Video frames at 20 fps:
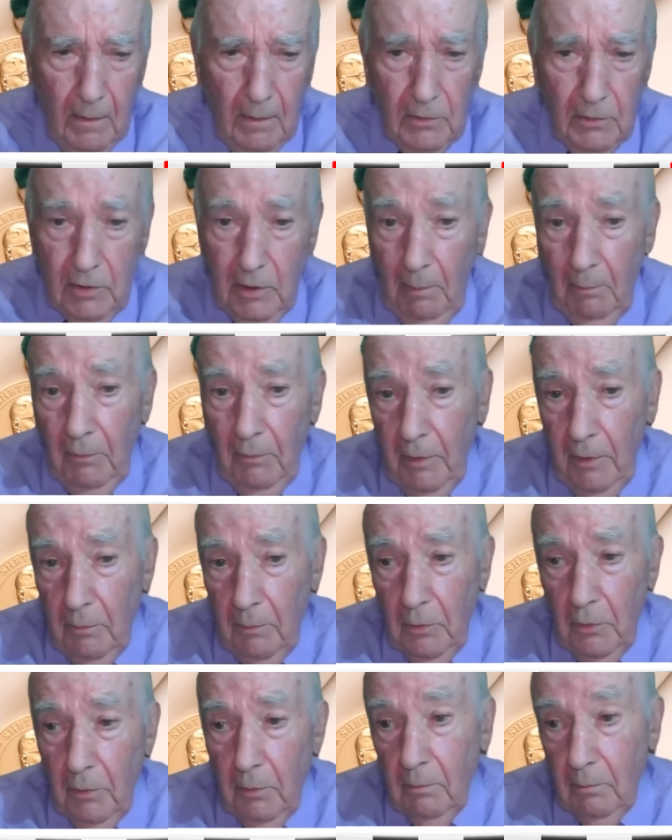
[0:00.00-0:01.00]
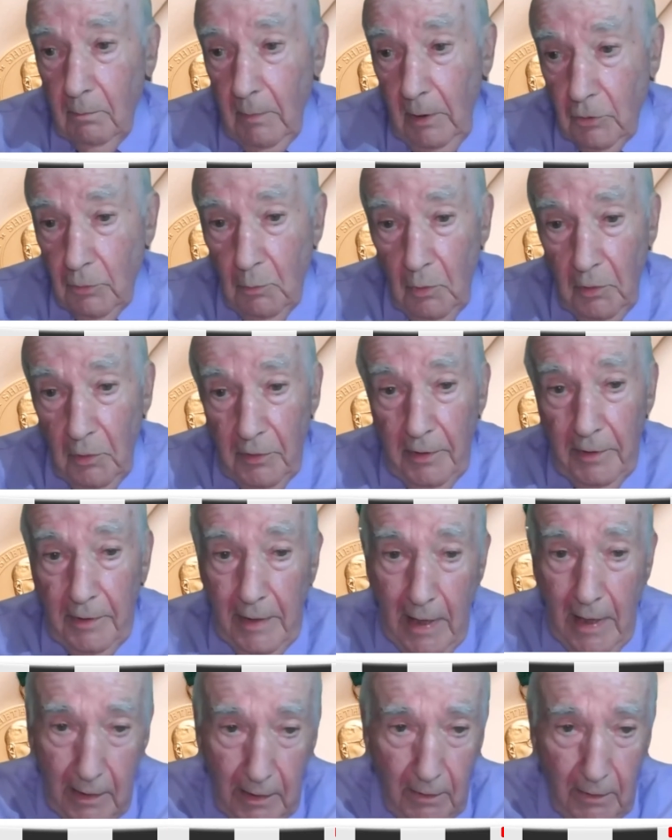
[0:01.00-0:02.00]
Some of them earn much more than
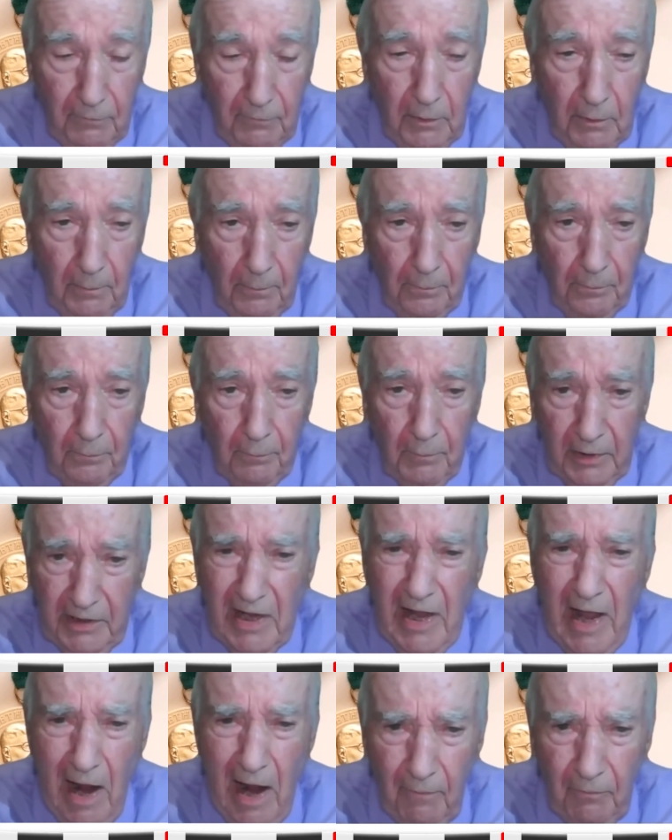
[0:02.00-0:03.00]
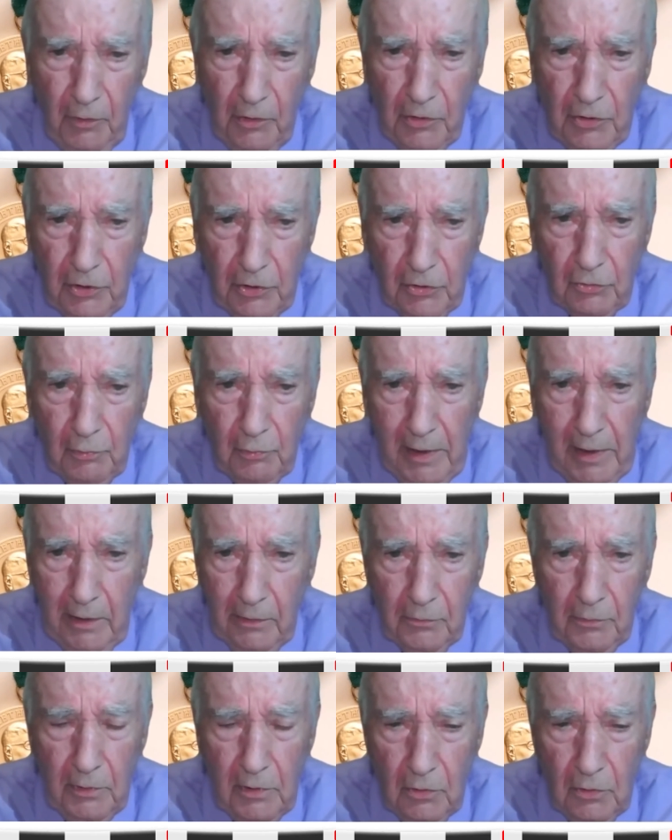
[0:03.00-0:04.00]
that even, but the average is
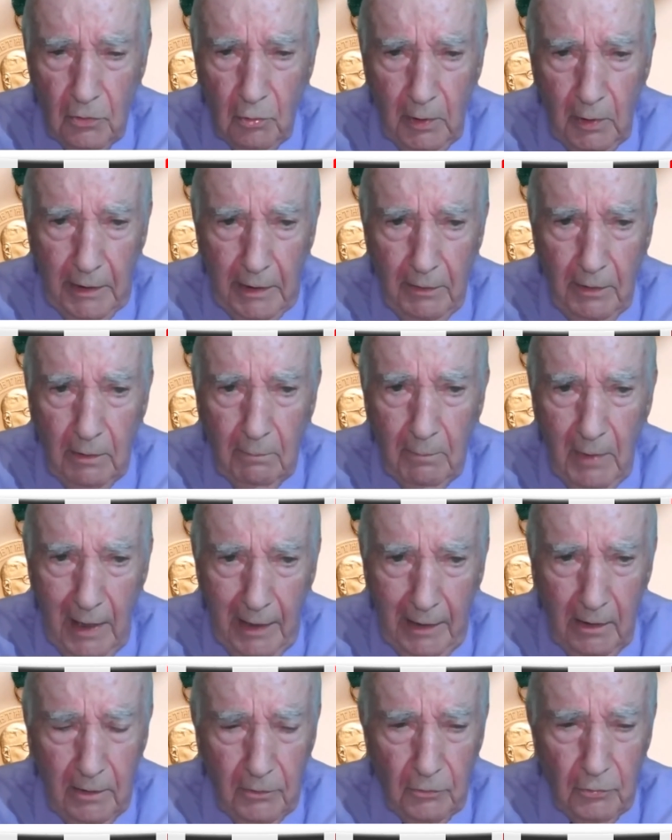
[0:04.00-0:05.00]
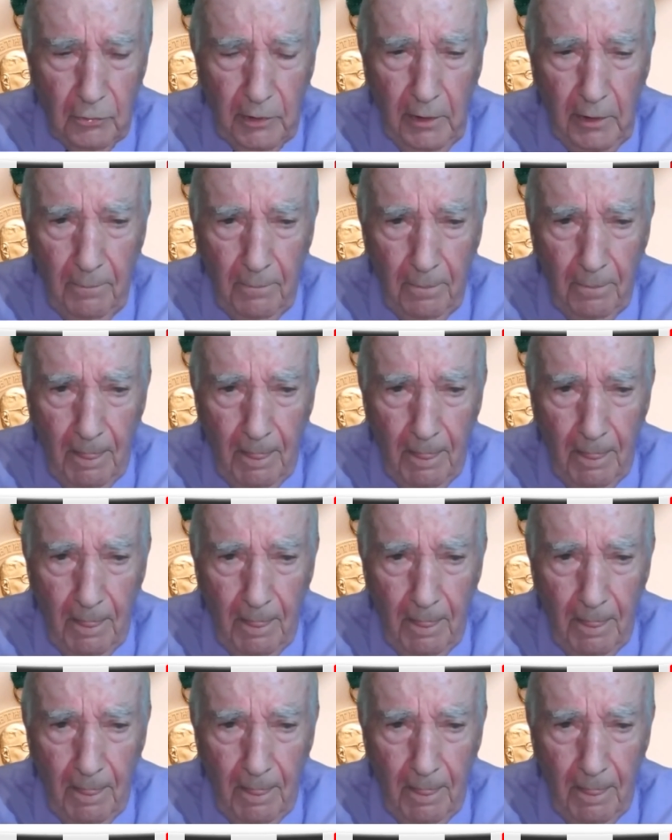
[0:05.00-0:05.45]
320 in my country.